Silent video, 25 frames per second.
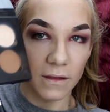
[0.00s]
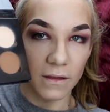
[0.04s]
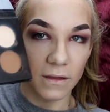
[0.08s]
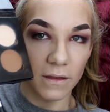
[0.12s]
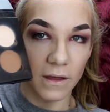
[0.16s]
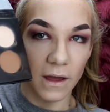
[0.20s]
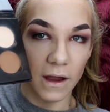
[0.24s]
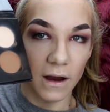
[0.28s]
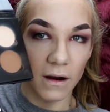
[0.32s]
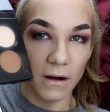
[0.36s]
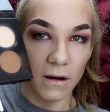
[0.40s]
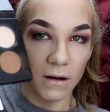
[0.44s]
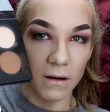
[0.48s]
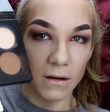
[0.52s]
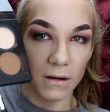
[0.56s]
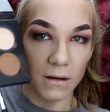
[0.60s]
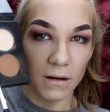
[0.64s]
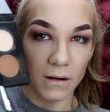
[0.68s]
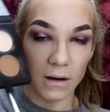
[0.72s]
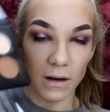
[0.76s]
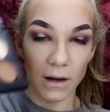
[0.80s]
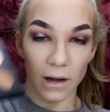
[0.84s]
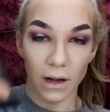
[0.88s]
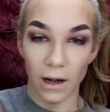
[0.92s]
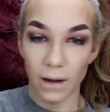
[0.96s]
there.
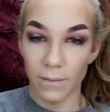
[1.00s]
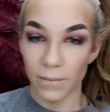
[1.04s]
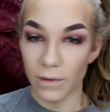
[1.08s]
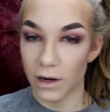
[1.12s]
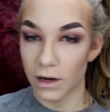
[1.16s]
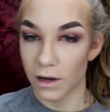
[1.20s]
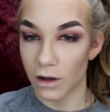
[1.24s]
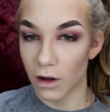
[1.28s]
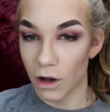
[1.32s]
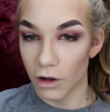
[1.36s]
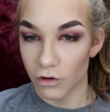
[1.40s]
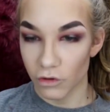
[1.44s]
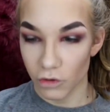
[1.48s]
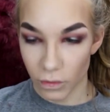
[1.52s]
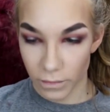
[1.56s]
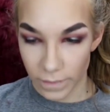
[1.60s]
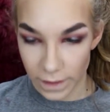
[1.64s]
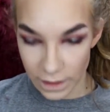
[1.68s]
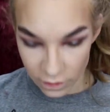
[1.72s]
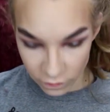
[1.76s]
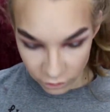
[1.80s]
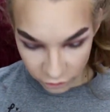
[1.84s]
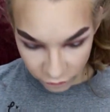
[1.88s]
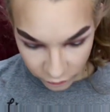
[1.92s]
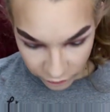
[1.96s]
And I'm gonna contour
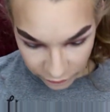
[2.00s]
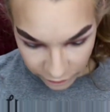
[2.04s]
my nose